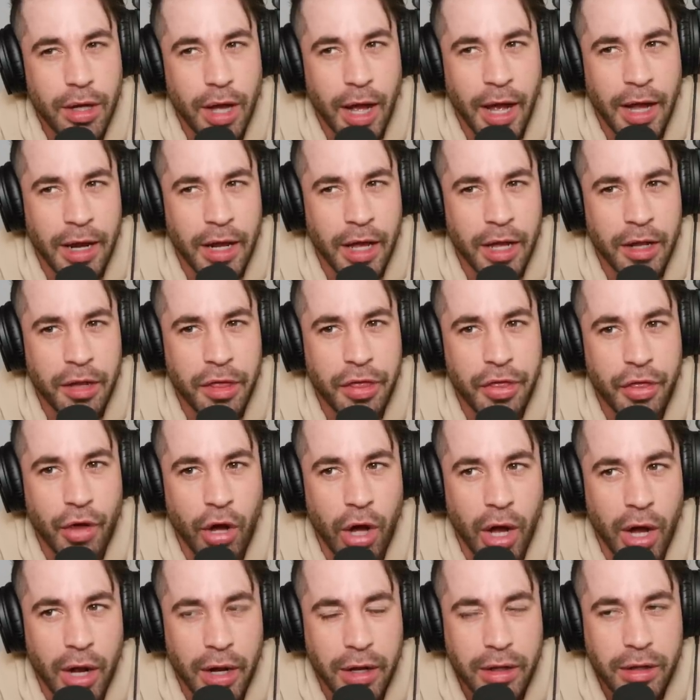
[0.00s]
I'd have
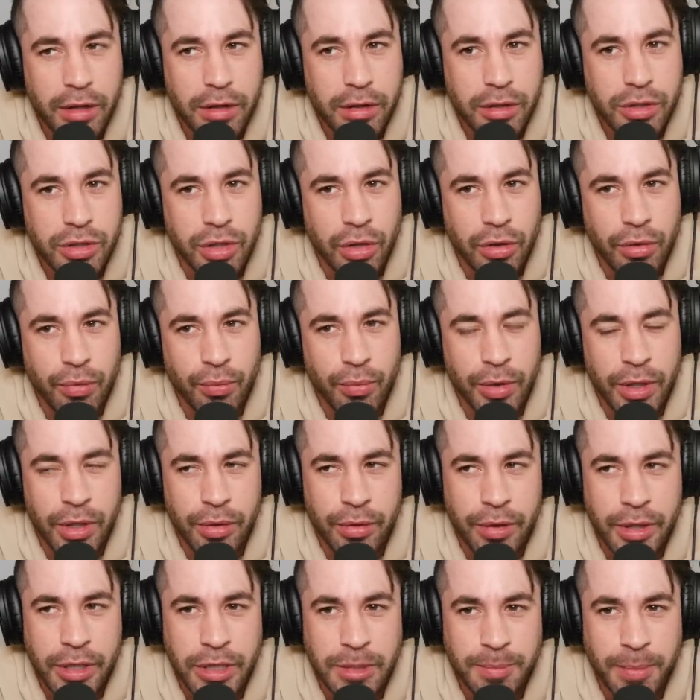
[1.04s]
thought, so when you
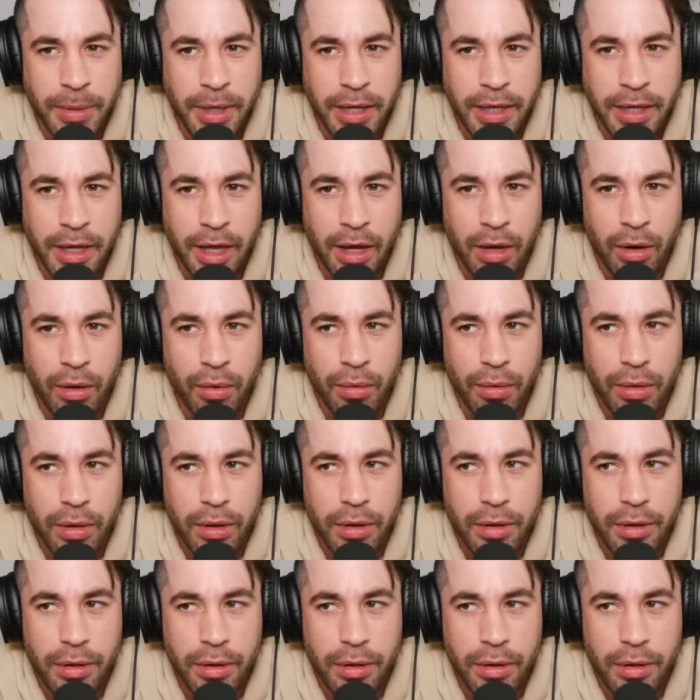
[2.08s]
were explaining how,